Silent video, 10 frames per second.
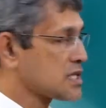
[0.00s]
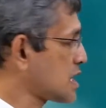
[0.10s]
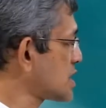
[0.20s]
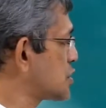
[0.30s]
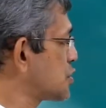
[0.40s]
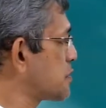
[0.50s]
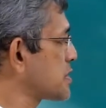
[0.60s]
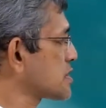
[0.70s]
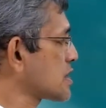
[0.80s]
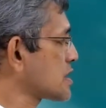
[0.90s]
Then 2
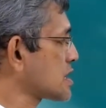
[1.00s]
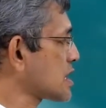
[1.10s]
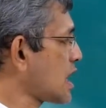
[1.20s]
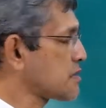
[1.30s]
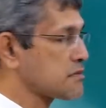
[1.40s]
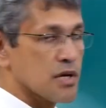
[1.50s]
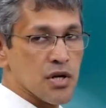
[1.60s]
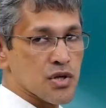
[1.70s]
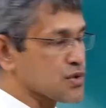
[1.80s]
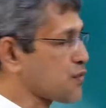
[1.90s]
pieces at a time.
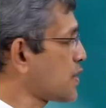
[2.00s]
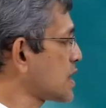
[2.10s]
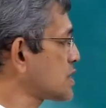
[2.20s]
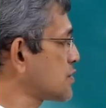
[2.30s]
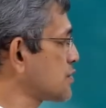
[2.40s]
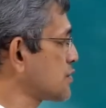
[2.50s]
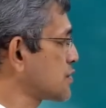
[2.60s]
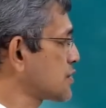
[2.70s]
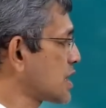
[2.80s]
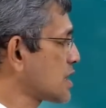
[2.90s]
So 1 and
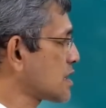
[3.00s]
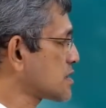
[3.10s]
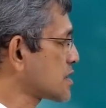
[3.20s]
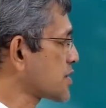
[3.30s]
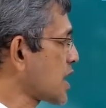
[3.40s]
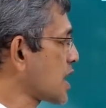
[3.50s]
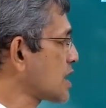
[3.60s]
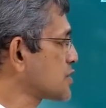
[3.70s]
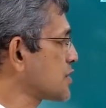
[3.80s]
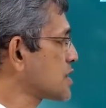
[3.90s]
2 together is a
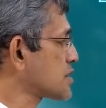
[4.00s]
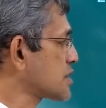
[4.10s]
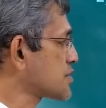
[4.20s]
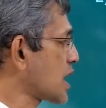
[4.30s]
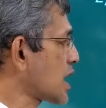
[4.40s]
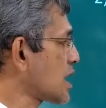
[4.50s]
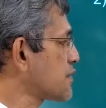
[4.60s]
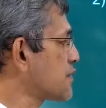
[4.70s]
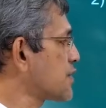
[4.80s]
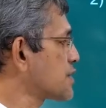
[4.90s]
triangle, 2 and 3 triangle,
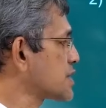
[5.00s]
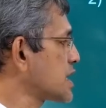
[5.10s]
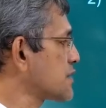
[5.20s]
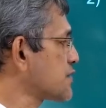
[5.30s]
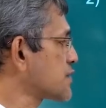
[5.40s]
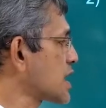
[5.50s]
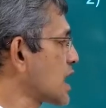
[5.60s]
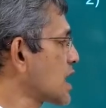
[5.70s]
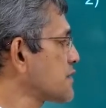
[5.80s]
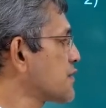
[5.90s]
3 and 4
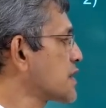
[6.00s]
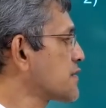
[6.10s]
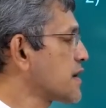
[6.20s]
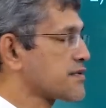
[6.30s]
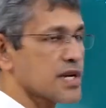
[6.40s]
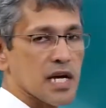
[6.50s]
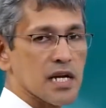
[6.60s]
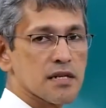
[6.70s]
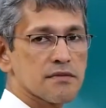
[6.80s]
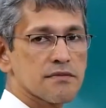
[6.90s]
triangle, 4 and 5
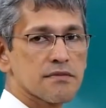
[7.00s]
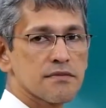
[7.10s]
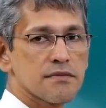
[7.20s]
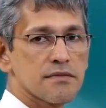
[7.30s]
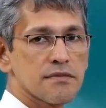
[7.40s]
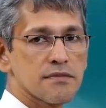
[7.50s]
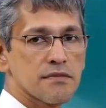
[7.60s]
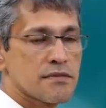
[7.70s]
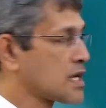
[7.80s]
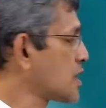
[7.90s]
triangle.
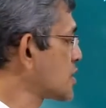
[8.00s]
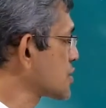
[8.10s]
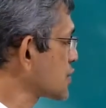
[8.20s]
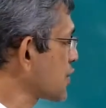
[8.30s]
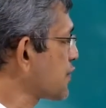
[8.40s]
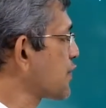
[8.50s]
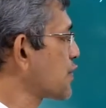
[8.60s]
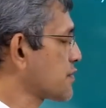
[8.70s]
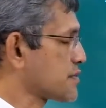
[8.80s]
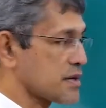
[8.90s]
So
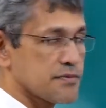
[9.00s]
4 of them.